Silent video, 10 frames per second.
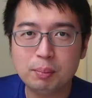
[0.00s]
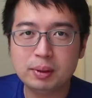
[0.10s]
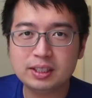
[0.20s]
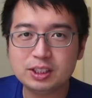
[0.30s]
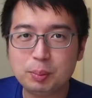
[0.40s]

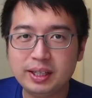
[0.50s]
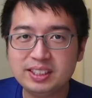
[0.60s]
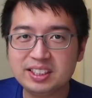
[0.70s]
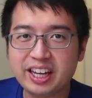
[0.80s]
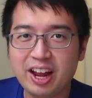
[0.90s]
But
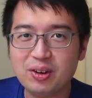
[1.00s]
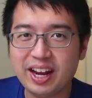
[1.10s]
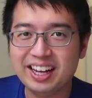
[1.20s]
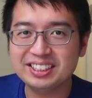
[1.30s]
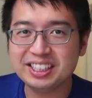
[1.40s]
spaces count
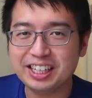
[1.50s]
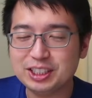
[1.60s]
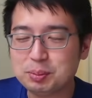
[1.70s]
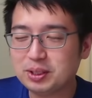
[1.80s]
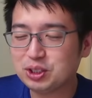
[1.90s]
as a
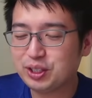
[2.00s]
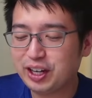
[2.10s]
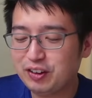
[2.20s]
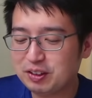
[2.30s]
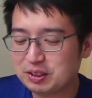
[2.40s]
special
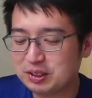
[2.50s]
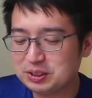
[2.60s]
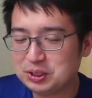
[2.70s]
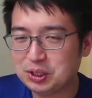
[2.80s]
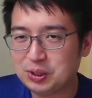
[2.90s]
character,
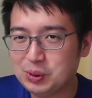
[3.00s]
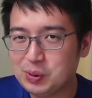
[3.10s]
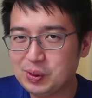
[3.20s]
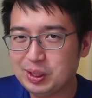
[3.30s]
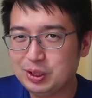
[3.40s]

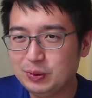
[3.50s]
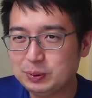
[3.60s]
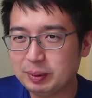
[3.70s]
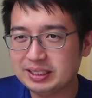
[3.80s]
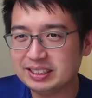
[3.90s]
so no
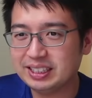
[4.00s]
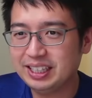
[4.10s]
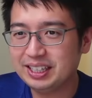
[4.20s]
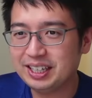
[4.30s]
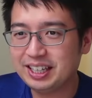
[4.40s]
spaces.
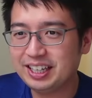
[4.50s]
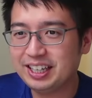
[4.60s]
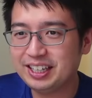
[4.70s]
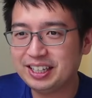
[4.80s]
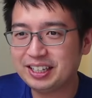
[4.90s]
Hit
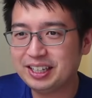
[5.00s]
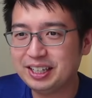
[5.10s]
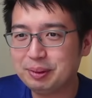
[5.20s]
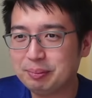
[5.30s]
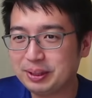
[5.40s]
that
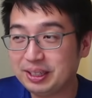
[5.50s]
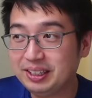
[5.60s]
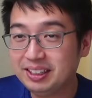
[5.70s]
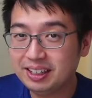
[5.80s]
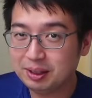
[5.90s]
like
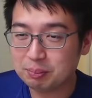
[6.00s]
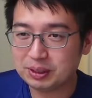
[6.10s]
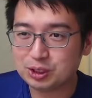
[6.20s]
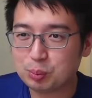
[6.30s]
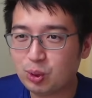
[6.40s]
button.
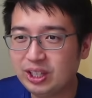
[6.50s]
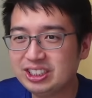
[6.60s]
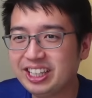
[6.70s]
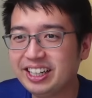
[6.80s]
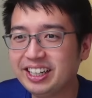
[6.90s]
Much
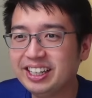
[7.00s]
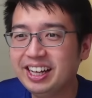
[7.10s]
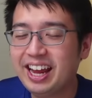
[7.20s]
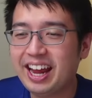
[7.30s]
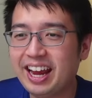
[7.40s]
appreciated,
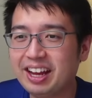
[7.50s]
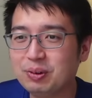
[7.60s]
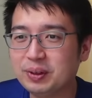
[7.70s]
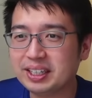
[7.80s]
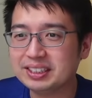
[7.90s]

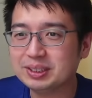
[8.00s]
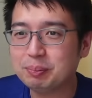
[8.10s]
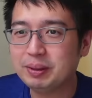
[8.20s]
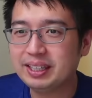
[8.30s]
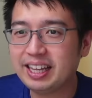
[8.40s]
and we can
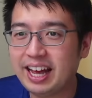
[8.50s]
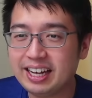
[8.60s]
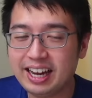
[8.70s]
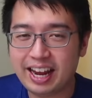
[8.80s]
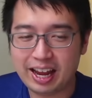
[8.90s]
submit
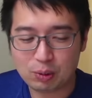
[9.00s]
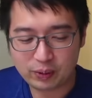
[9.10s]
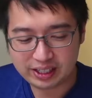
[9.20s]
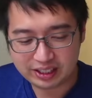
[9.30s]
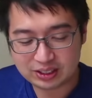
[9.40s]
that, and
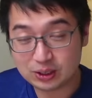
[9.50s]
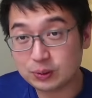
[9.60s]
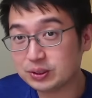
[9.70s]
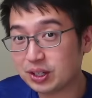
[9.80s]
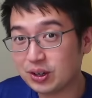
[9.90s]
we need to
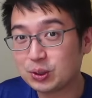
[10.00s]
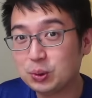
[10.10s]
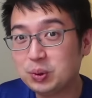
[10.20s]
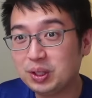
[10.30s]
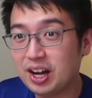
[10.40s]
use our
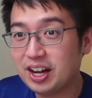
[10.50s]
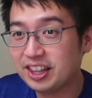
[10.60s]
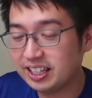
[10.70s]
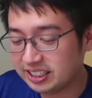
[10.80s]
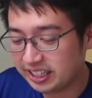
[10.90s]
Google
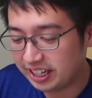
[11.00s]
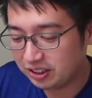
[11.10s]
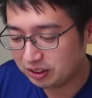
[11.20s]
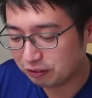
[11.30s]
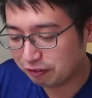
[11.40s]

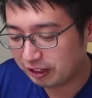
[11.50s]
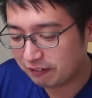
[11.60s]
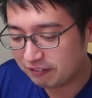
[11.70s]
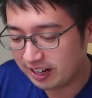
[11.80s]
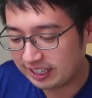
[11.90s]
Authenticator to
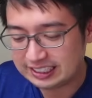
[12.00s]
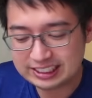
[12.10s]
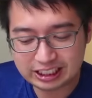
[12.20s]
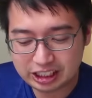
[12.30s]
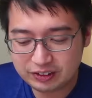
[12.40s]
verify the
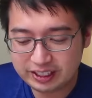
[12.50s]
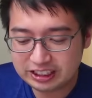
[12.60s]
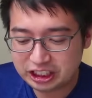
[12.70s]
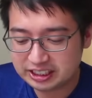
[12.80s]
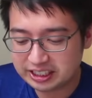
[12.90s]
security
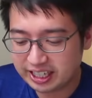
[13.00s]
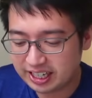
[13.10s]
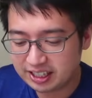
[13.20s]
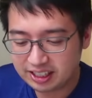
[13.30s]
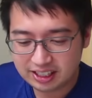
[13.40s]
change
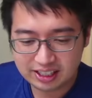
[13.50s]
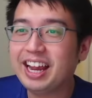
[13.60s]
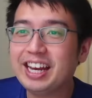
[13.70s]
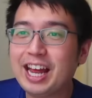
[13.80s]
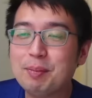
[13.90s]
again.
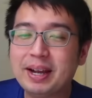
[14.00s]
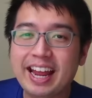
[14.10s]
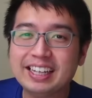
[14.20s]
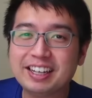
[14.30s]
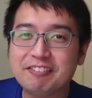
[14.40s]
And now my
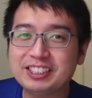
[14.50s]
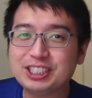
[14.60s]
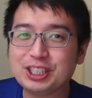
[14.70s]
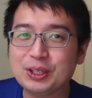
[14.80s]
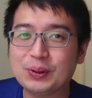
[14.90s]

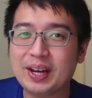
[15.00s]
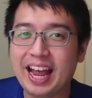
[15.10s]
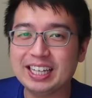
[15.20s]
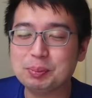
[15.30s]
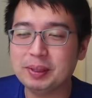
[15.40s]
anti-phishing code
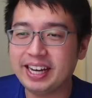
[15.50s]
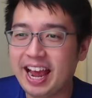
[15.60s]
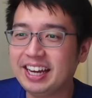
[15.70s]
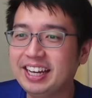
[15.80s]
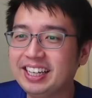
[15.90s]
has been
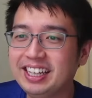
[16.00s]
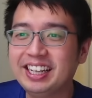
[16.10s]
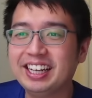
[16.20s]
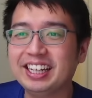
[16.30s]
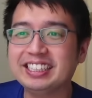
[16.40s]
added.
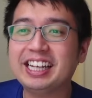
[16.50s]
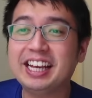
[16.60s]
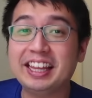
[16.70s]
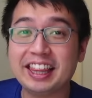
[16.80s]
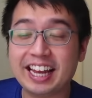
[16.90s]
It's
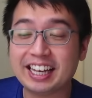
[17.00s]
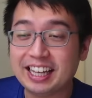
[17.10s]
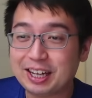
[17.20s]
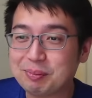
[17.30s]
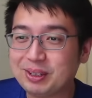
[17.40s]
hit that
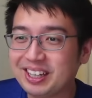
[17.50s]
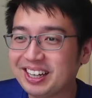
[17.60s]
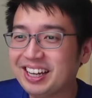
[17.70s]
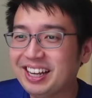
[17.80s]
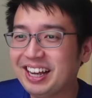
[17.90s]
like
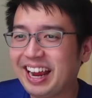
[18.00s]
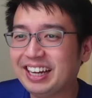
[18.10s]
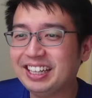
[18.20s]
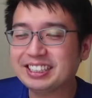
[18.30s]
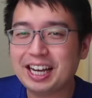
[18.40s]
button.
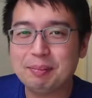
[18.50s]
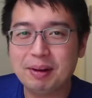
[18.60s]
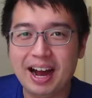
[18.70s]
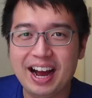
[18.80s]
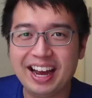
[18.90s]
Anytime
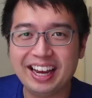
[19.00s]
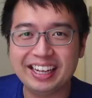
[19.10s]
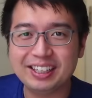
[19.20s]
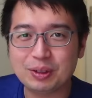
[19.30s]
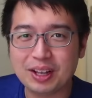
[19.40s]

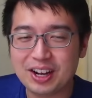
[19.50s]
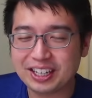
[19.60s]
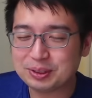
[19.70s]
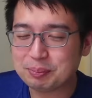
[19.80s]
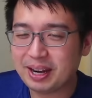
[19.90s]
I log
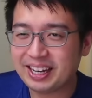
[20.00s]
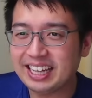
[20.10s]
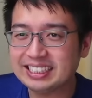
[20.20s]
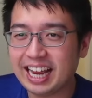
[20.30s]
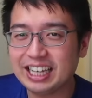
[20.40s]
into
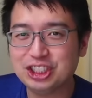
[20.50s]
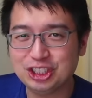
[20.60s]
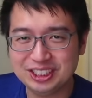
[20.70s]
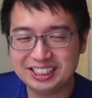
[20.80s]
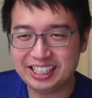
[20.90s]
Binance, I
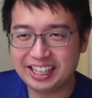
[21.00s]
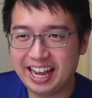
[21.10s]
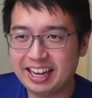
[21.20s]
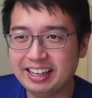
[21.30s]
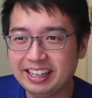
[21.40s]
should see
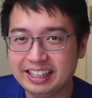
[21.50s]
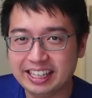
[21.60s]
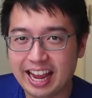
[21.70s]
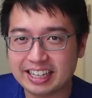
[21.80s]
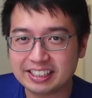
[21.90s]
that in
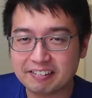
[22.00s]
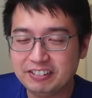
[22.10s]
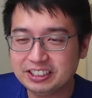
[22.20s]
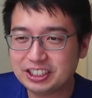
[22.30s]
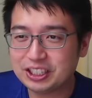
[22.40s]
the
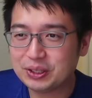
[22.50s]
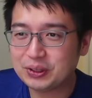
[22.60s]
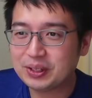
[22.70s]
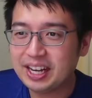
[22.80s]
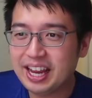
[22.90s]
anti-phishing
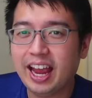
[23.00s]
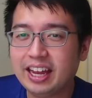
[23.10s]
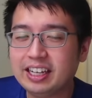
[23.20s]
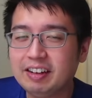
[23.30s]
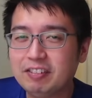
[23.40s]
code.
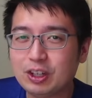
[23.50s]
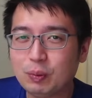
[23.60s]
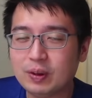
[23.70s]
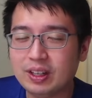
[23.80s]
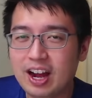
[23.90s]
And even
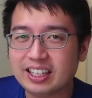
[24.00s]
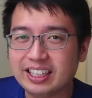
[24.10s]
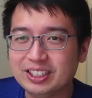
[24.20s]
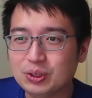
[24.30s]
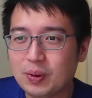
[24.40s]
though we're logged
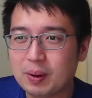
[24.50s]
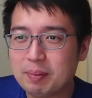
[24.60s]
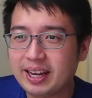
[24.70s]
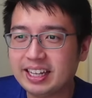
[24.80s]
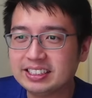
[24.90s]
into our
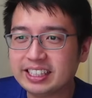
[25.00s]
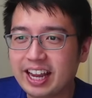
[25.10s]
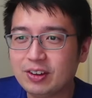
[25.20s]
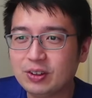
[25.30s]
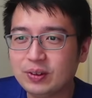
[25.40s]
Binance
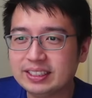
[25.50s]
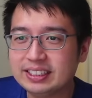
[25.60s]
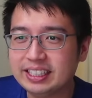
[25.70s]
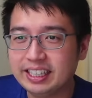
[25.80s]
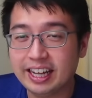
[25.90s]
account, you can
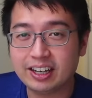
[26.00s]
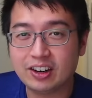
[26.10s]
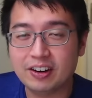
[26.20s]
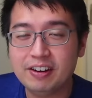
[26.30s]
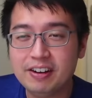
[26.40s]
see that
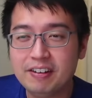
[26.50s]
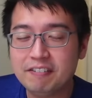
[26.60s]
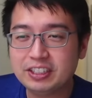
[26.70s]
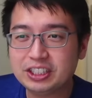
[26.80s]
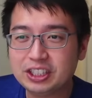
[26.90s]
our
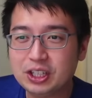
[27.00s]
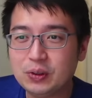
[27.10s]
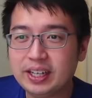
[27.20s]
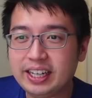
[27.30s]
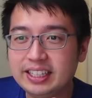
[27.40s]
phishing
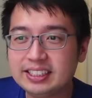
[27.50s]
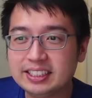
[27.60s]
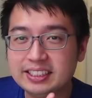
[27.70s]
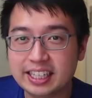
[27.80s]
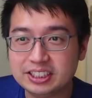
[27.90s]
code is
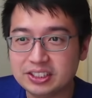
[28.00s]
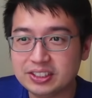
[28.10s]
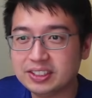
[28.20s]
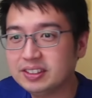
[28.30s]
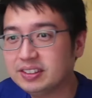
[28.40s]
censored.